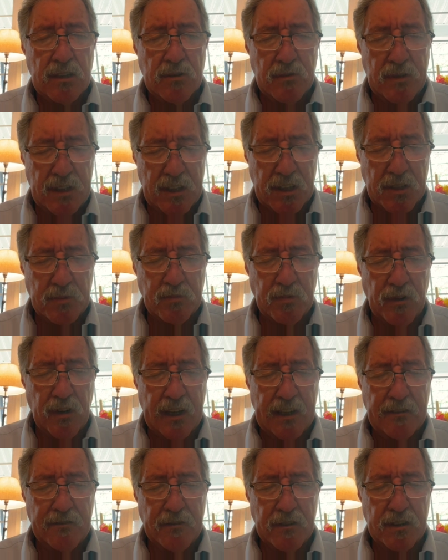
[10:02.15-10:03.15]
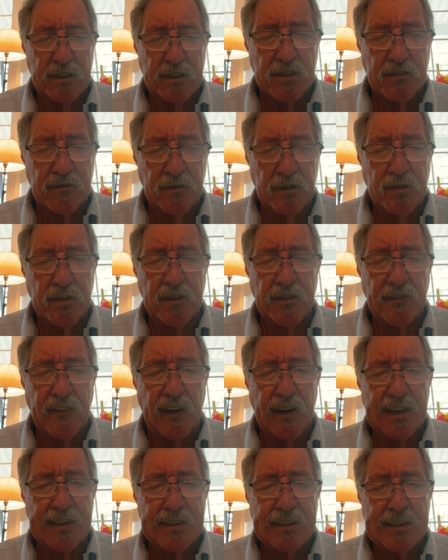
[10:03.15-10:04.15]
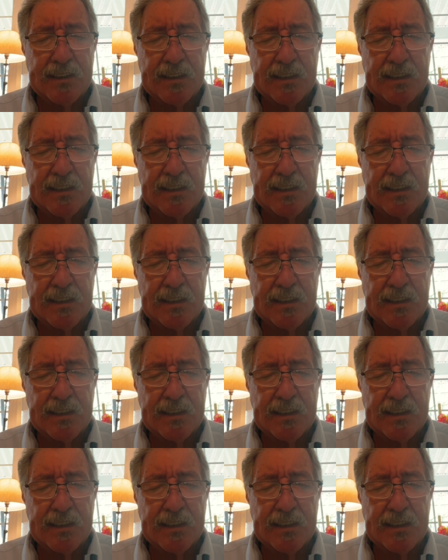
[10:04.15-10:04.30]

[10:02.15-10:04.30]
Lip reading: We just pray for fruit of the vine,